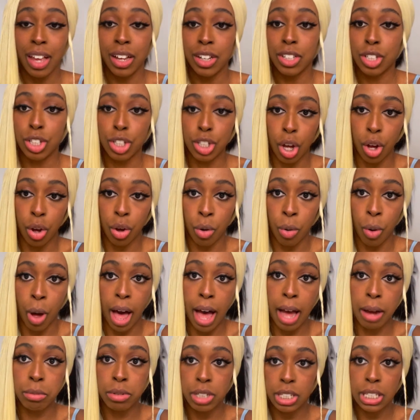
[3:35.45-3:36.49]
So
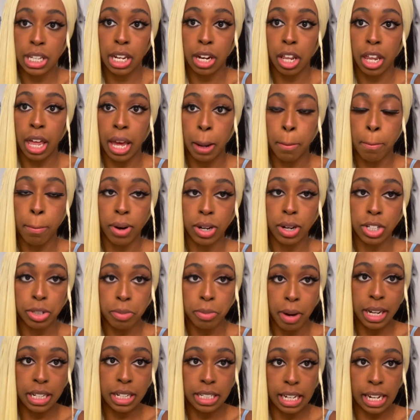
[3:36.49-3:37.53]
I'm just gonna like brush
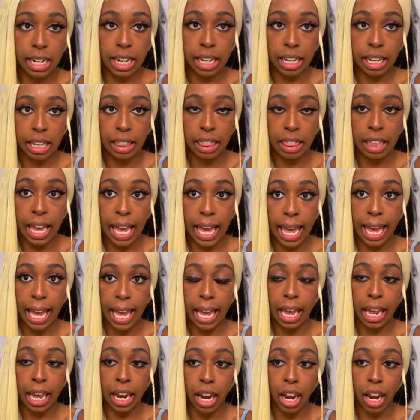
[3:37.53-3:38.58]
my teeth,
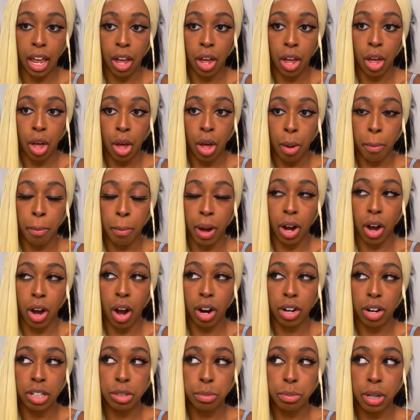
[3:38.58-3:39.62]
and my
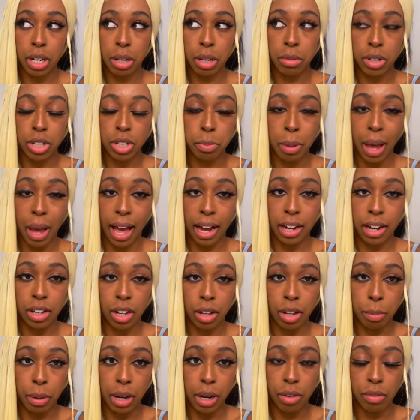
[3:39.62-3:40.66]
car is pretty much packed
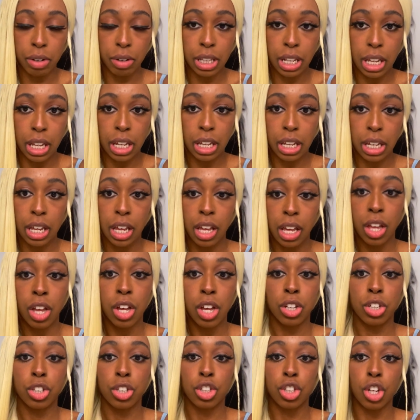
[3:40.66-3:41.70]
up and everything.
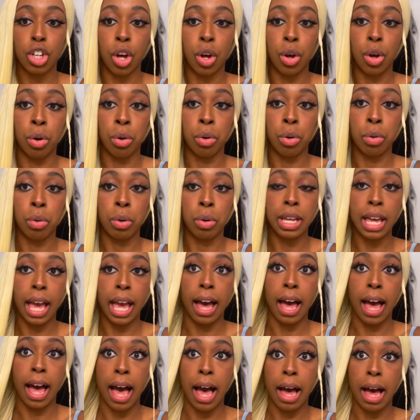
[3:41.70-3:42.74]
So yeah,
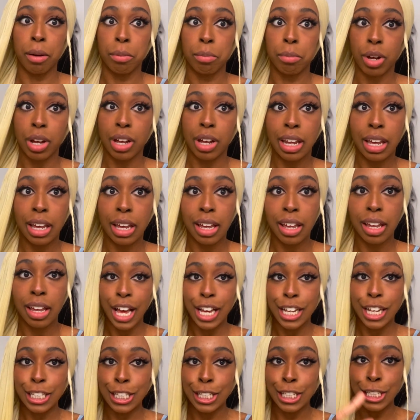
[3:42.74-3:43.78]
I'm gonna
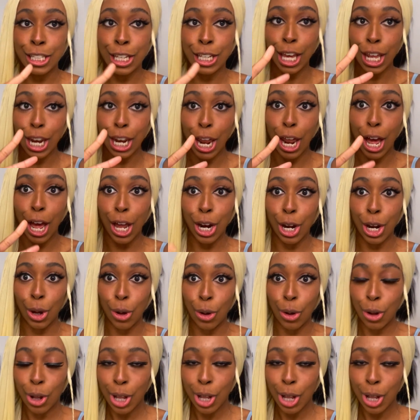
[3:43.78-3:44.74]
skedaddle,